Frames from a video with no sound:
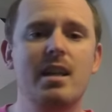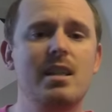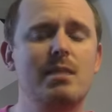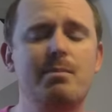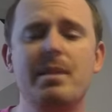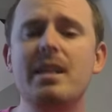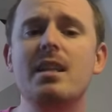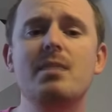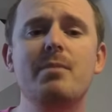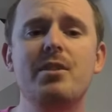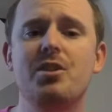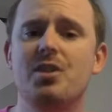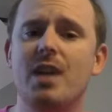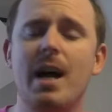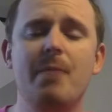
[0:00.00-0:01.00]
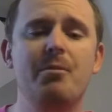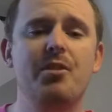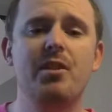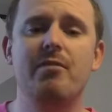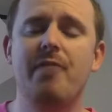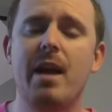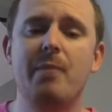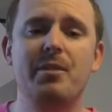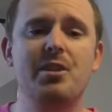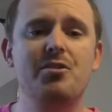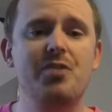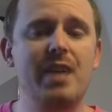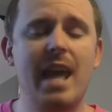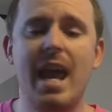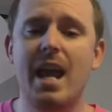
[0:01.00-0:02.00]
Spend as much time with your family
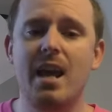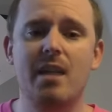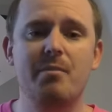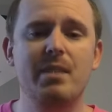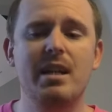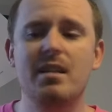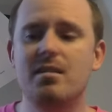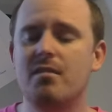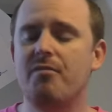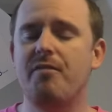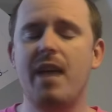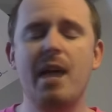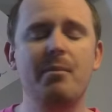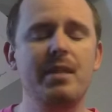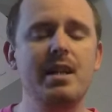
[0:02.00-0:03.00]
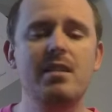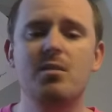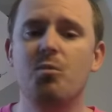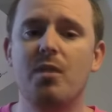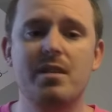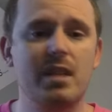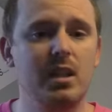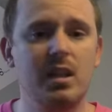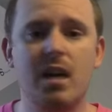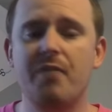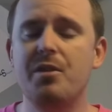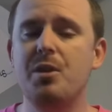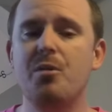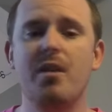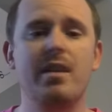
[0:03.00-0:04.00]
as you can, because the family is the ones that
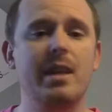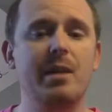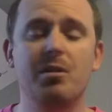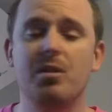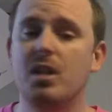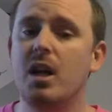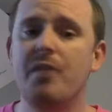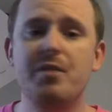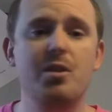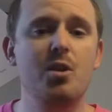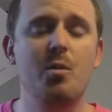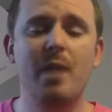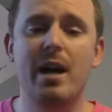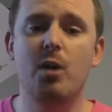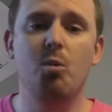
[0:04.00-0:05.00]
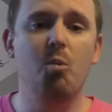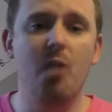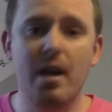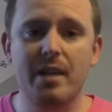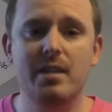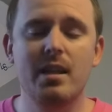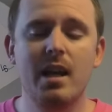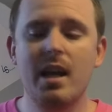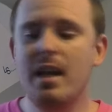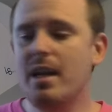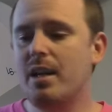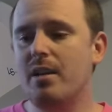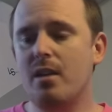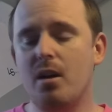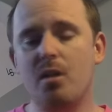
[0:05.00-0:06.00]
love you, and they will love you no matter what.
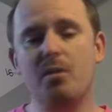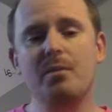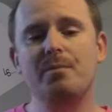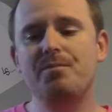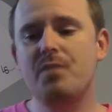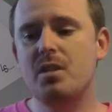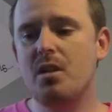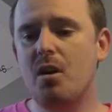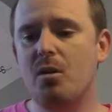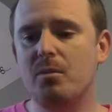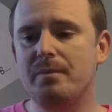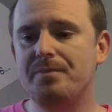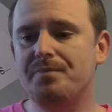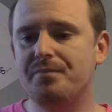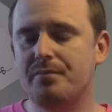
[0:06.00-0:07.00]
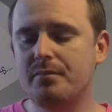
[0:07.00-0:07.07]
You know, so